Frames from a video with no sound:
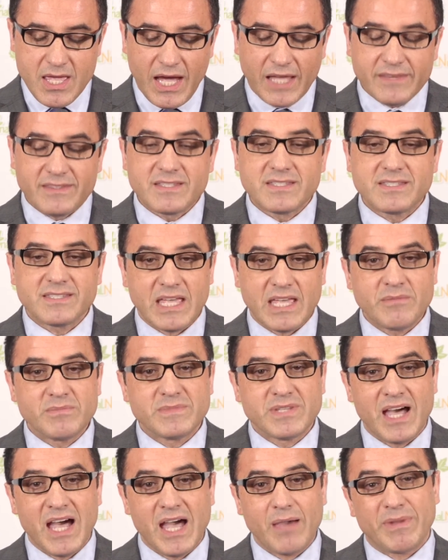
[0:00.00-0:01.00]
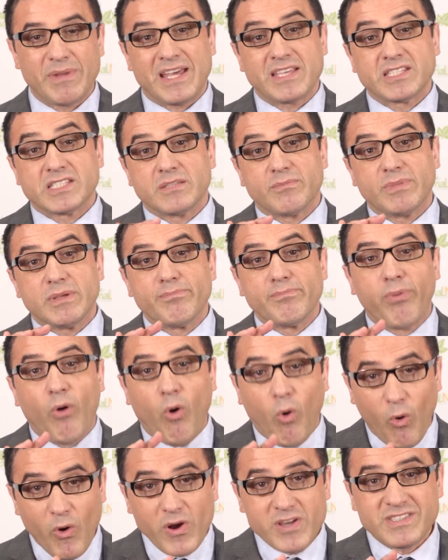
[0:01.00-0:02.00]
At the same time, it has to be
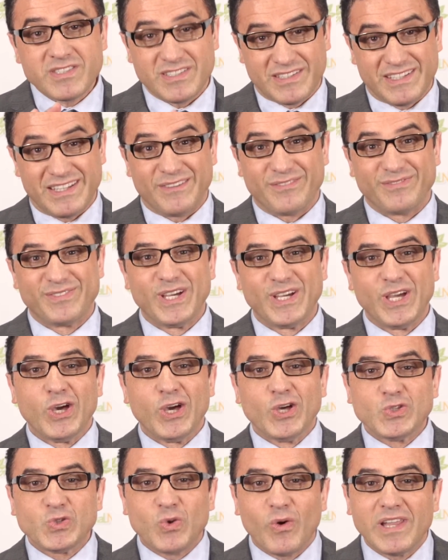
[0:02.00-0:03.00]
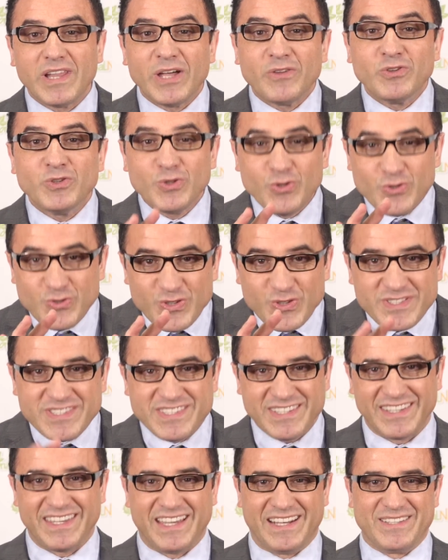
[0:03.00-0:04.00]
porous enough to allow nutrients
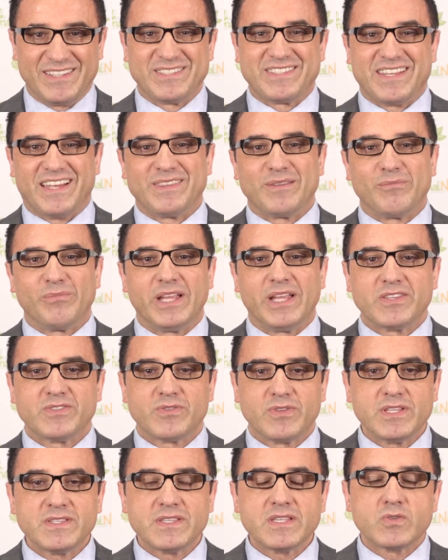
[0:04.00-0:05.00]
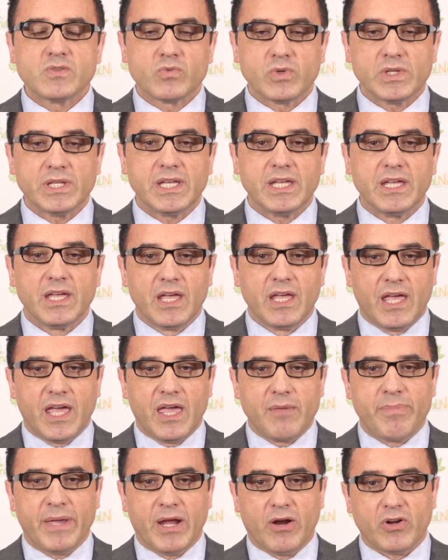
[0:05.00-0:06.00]
to get inside the blood. So this is really
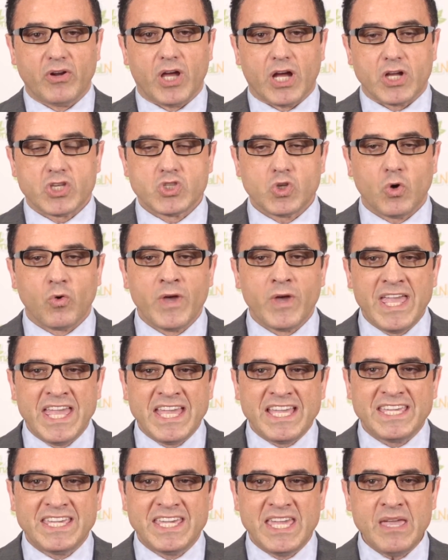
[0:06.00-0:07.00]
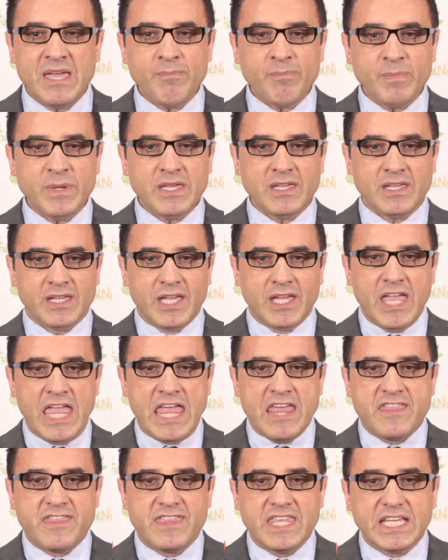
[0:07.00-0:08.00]
a paradox. So keeping
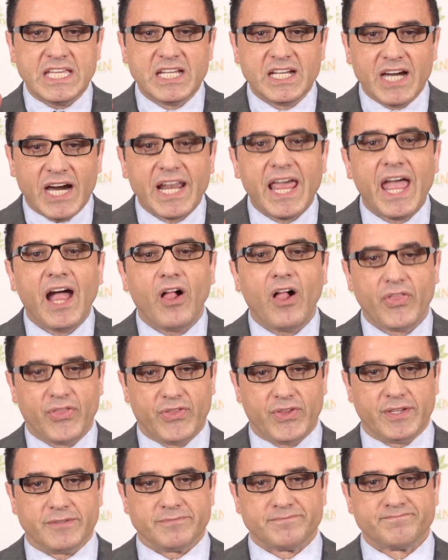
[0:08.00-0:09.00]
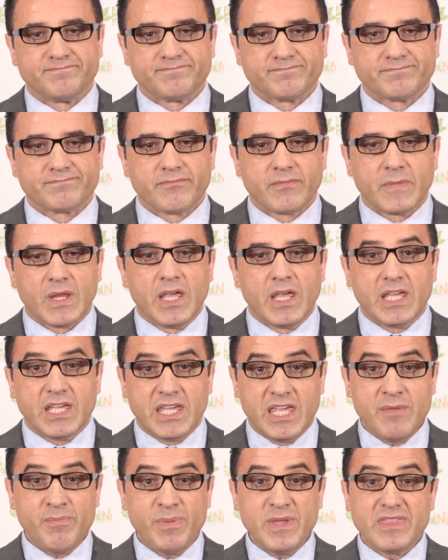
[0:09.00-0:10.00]
the gut healthy,
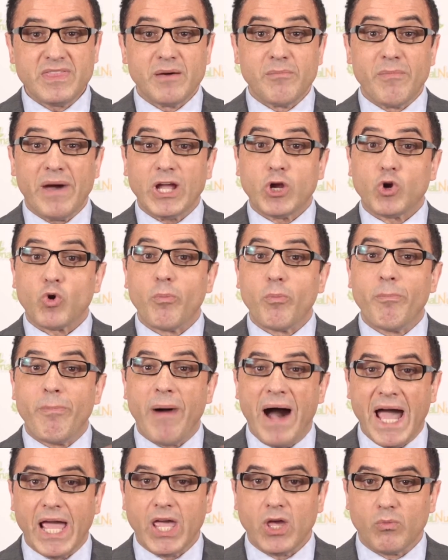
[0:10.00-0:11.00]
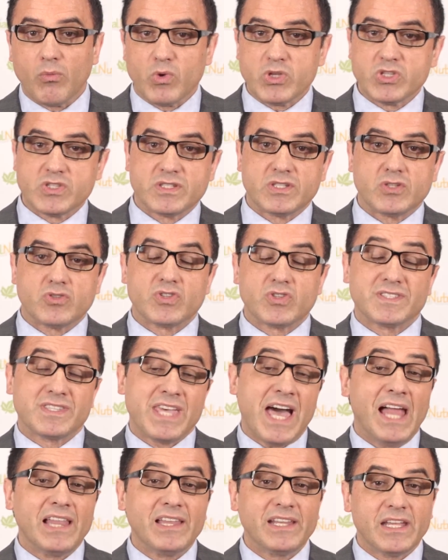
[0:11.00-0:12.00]
keeping the microbiome, which is the
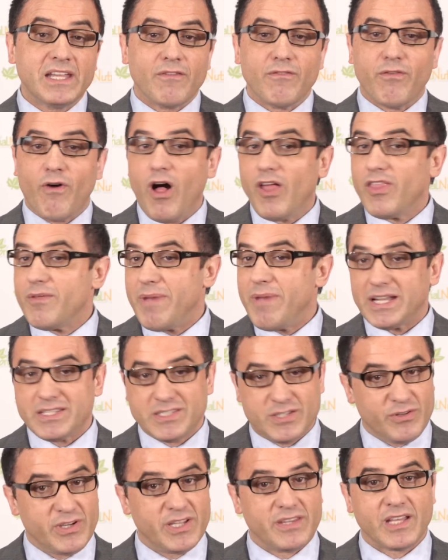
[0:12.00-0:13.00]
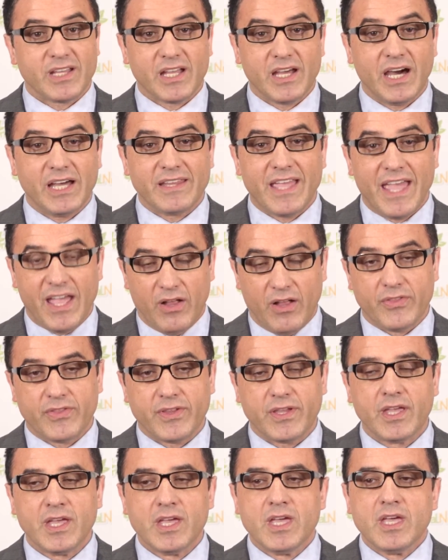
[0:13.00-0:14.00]
totality of all the bacteria in the gut,
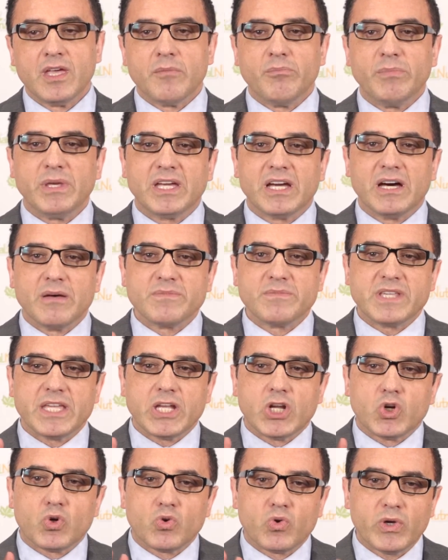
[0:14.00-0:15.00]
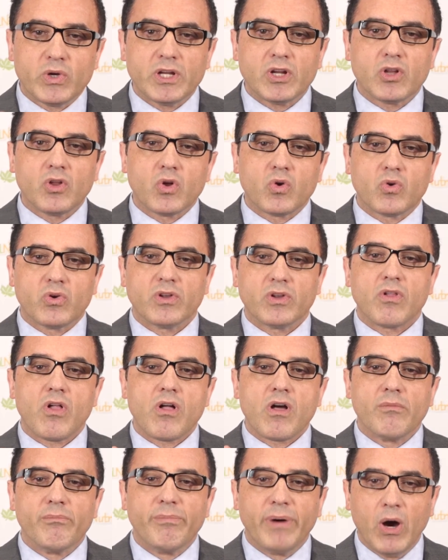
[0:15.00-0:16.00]
healthy, becomes a critical
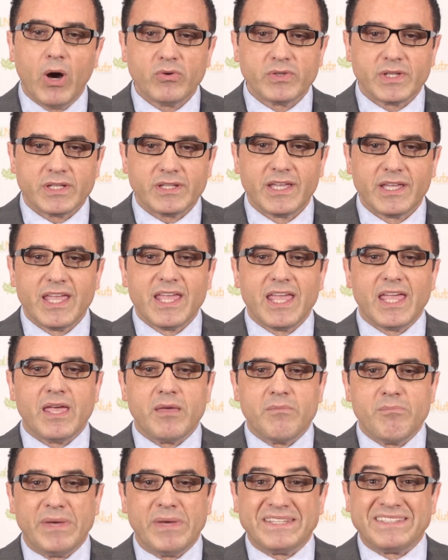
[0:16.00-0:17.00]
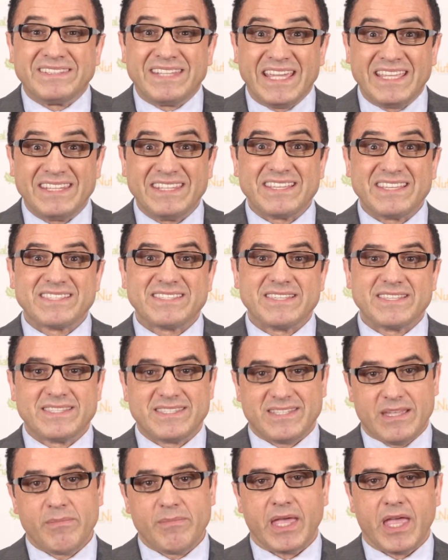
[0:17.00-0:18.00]
component in maintaining
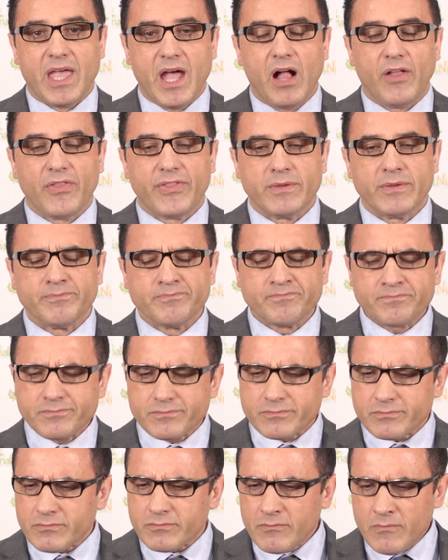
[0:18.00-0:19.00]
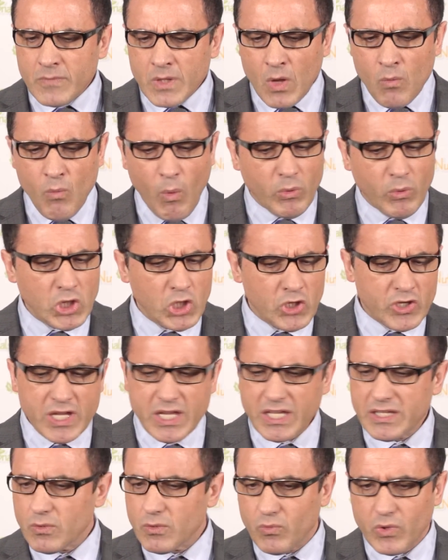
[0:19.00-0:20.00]
systemic health. And what we're
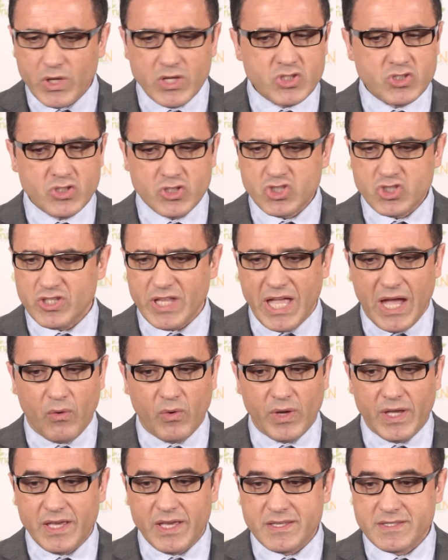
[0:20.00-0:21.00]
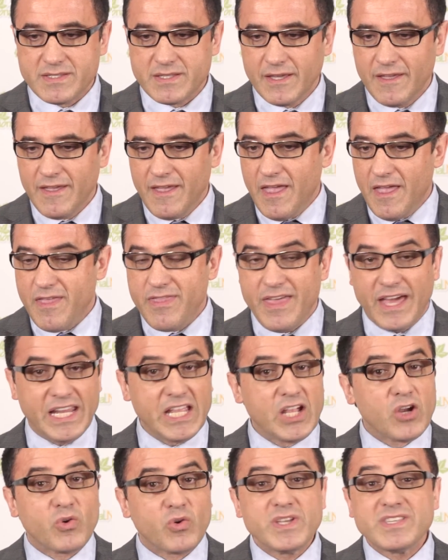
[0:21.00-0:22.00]
looking in the research now is that
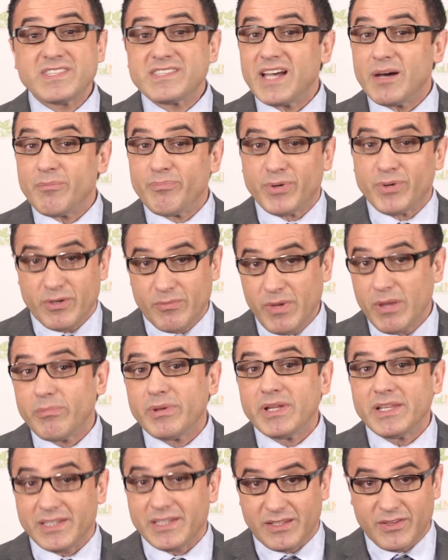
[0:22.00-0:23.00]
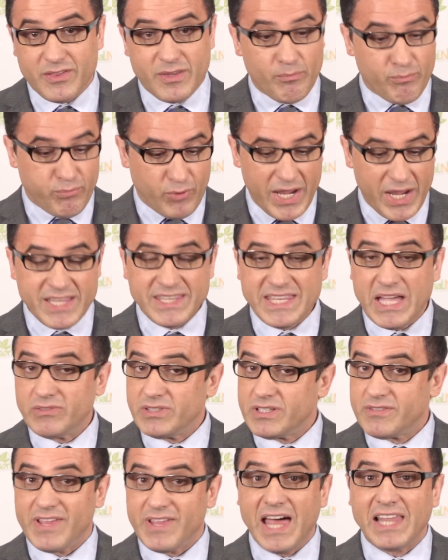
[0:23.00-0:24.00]
increased gut permeability, the breakdown
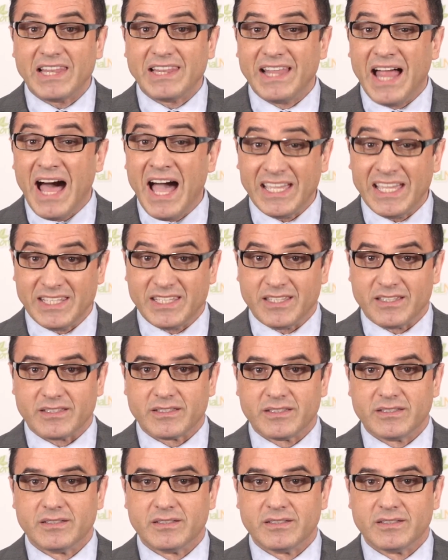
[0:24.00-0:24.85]
of that lining,